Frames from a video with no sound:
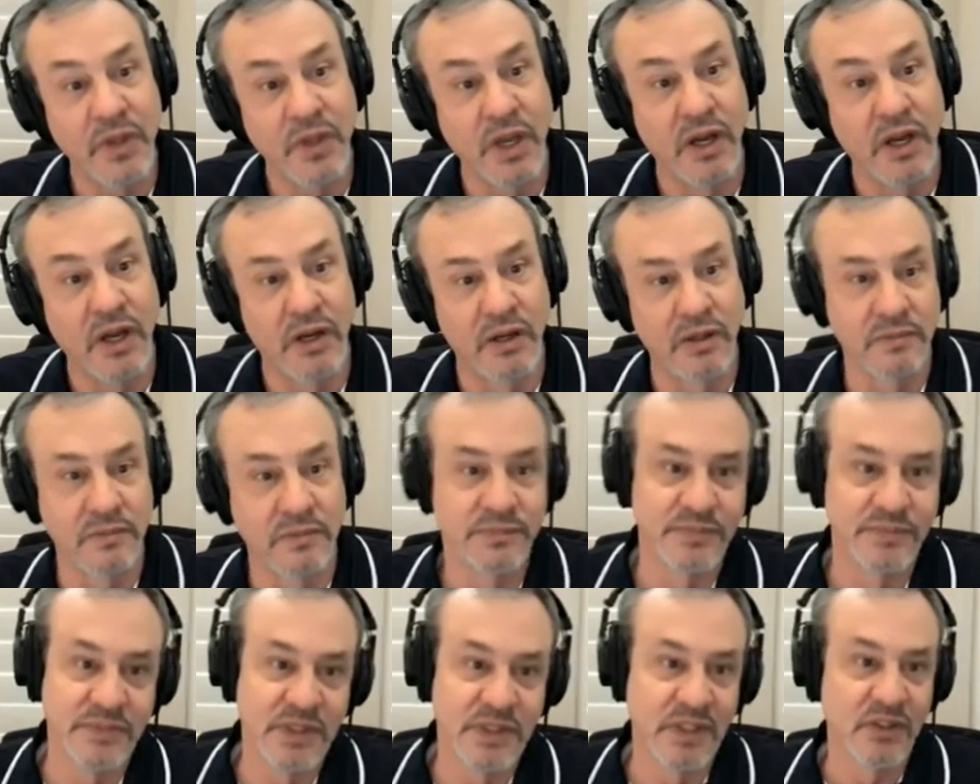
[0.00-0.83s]

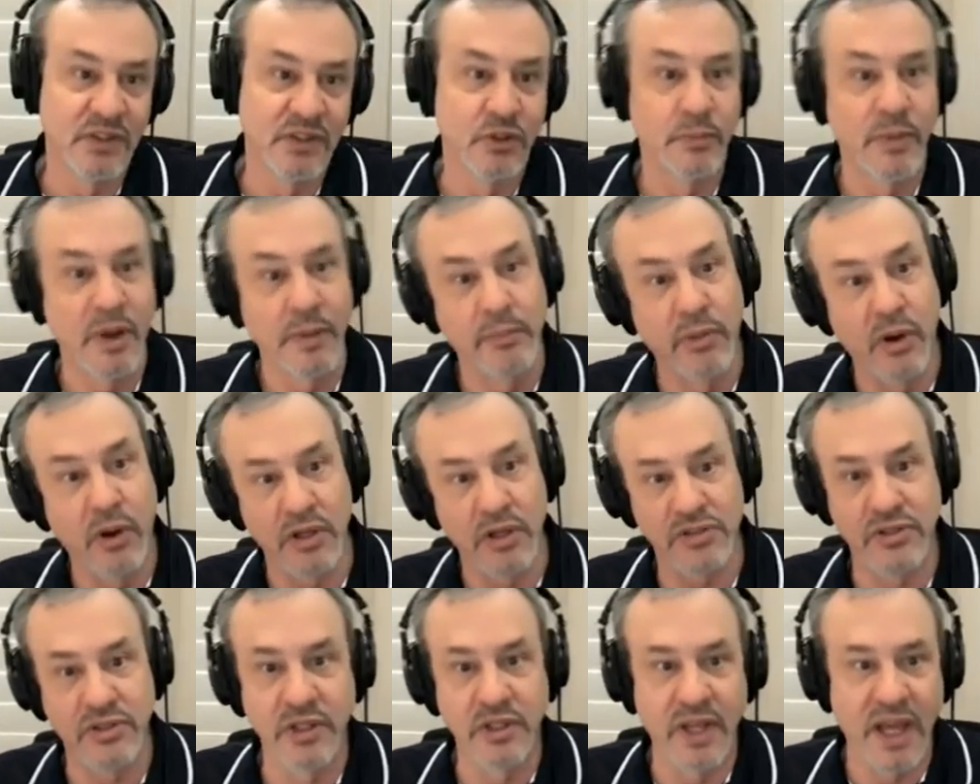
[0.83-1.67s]
My
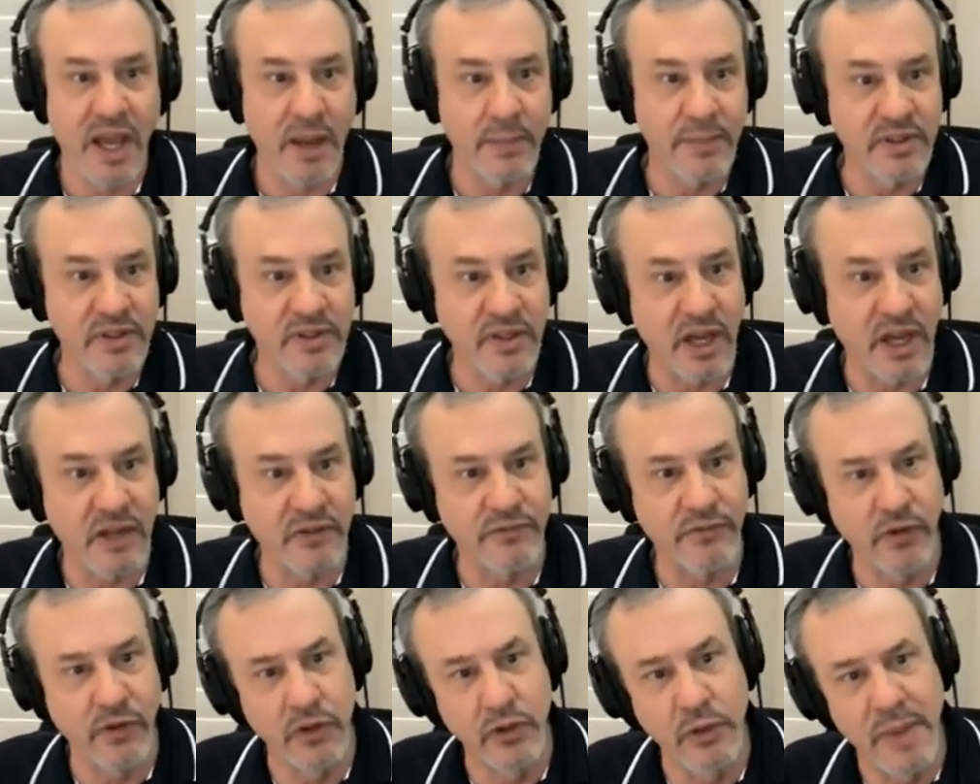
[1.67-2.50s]
boss did Habitat
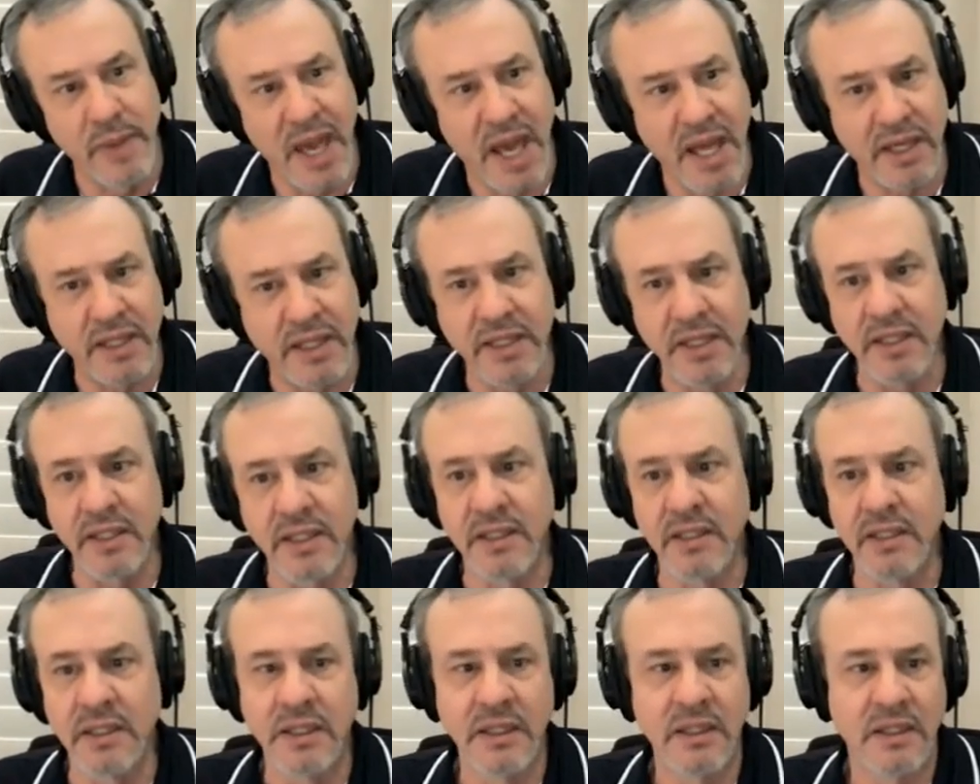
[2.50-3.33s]
for
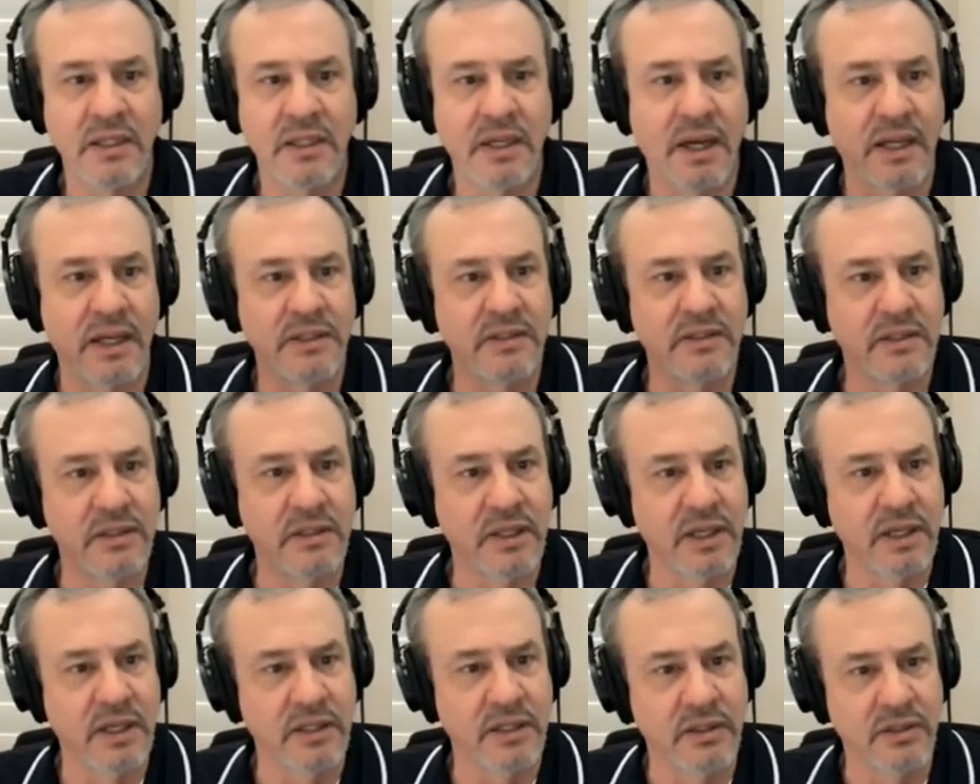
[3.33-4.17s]
Humanity. I did
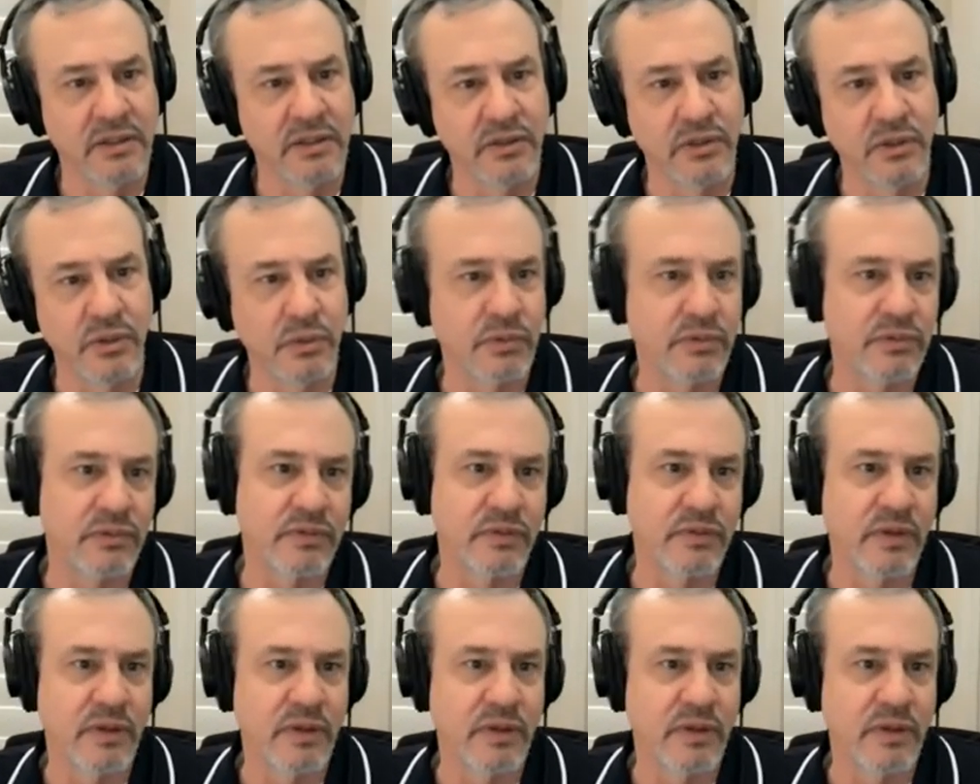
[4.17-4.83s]
a youth